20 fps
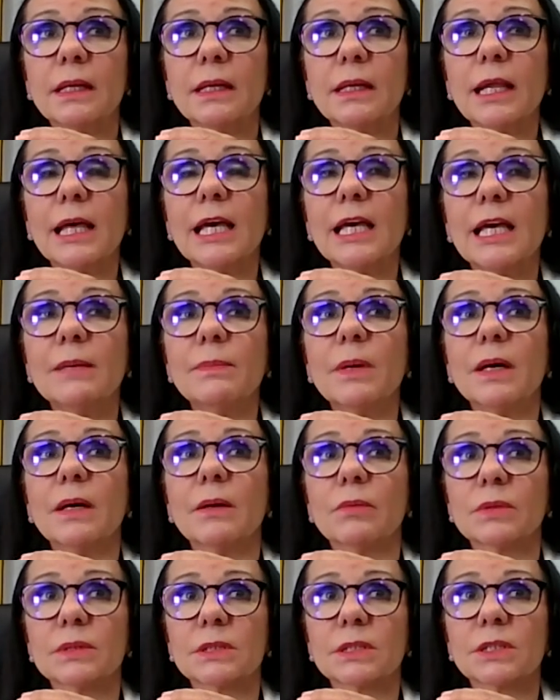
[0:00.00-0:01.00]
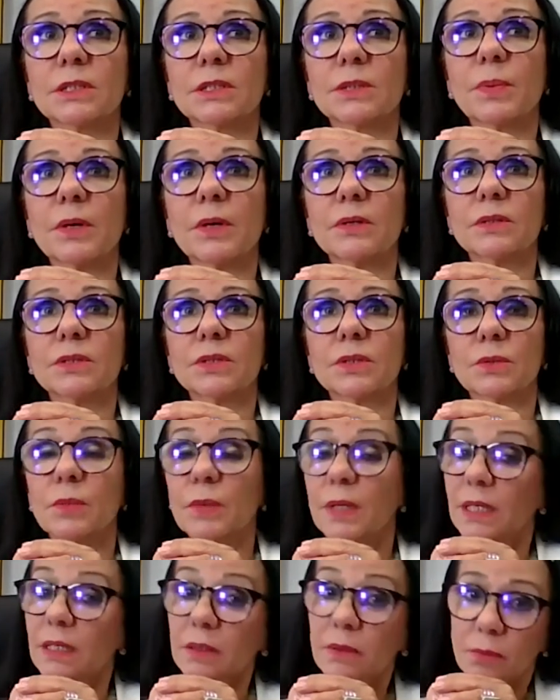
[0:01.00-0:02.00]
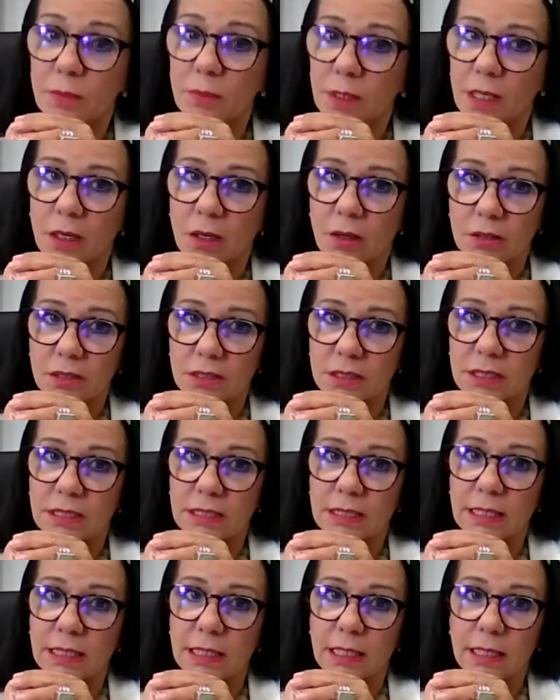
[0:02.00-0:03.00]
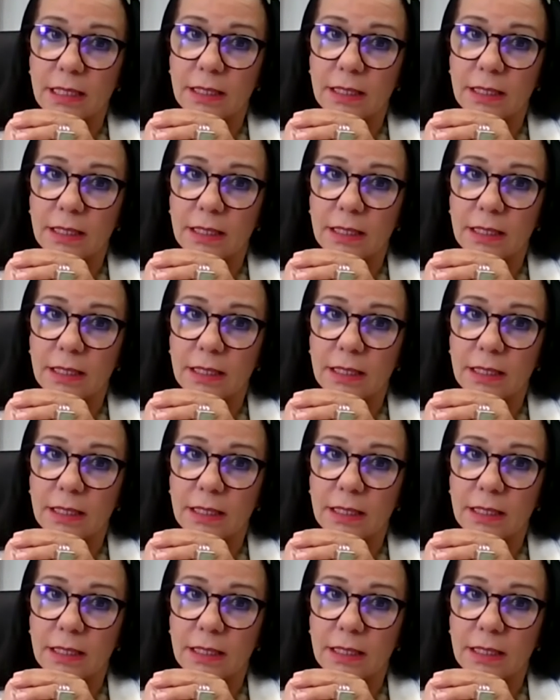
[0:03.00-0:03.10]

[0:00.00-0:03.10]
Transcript: Labor was supposed to win. We lost.